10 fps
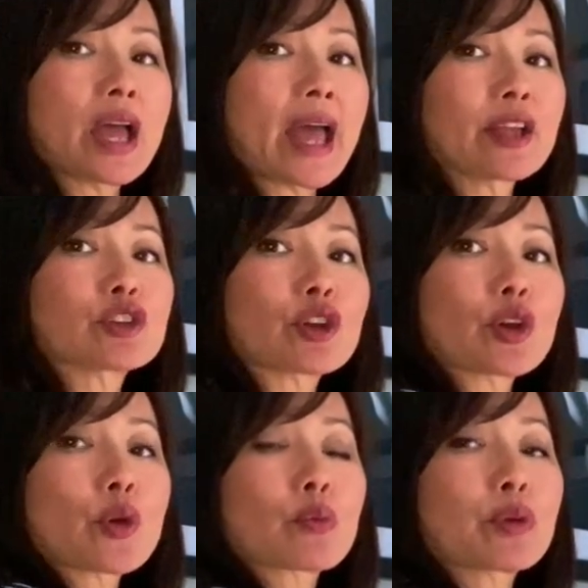and
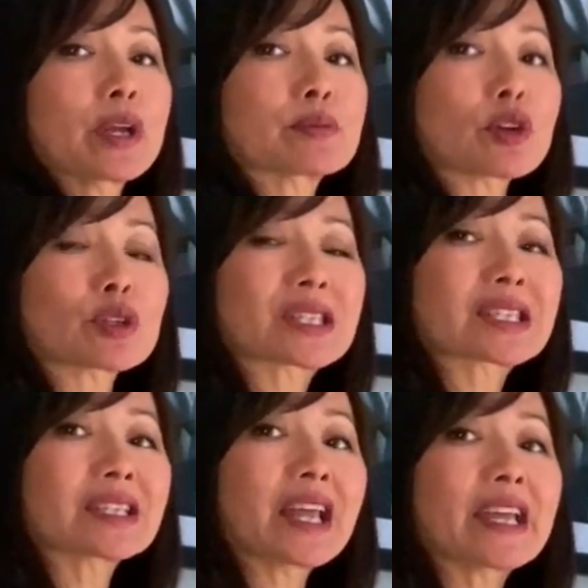your ribs are
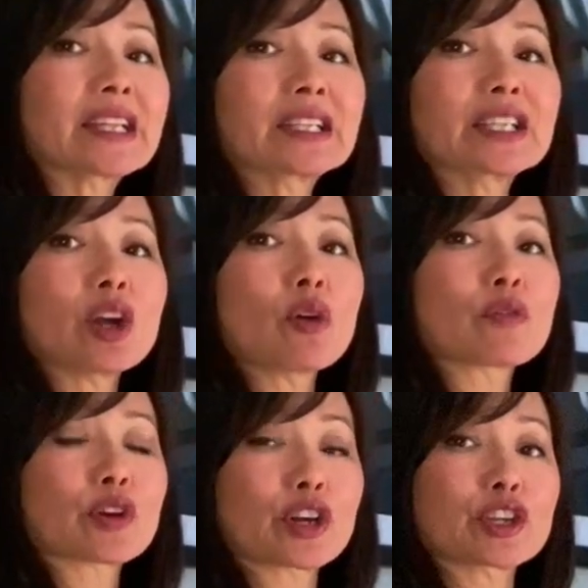slightly
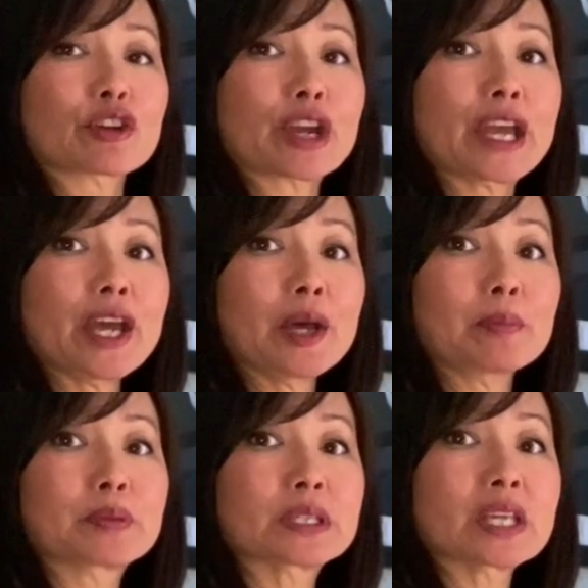over your
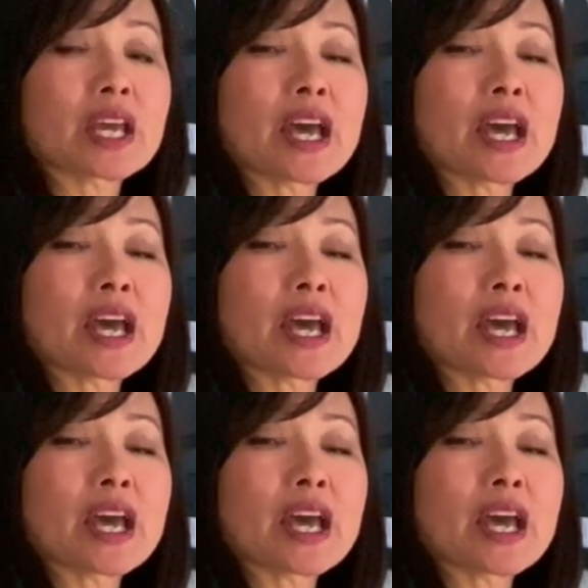hips,